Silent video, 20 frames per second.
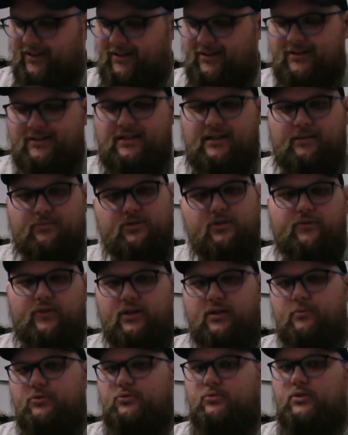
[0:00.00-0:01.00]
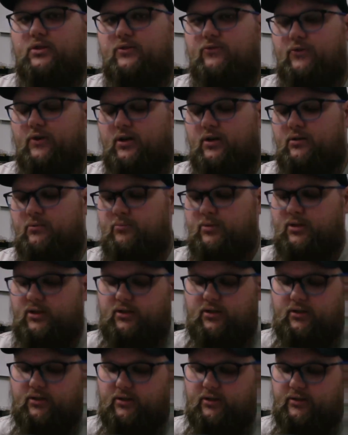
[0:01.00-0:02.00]
the teams event, it was really fun
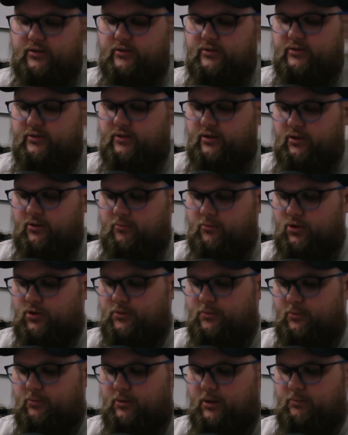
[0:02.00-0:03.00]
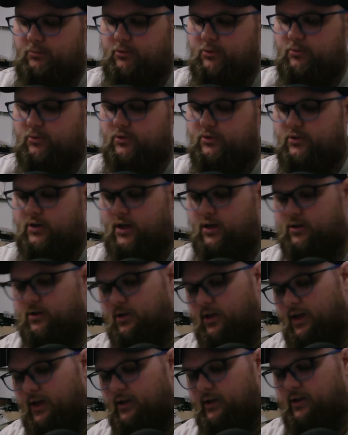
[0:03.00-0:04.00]
because, you know, multiple people were trying to,
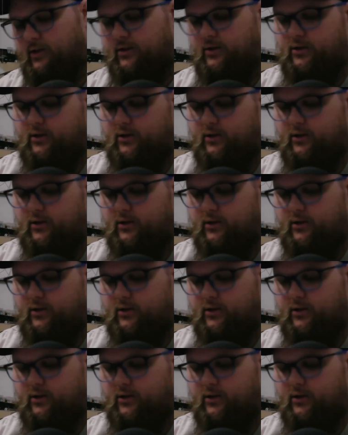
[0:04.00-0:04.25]
like,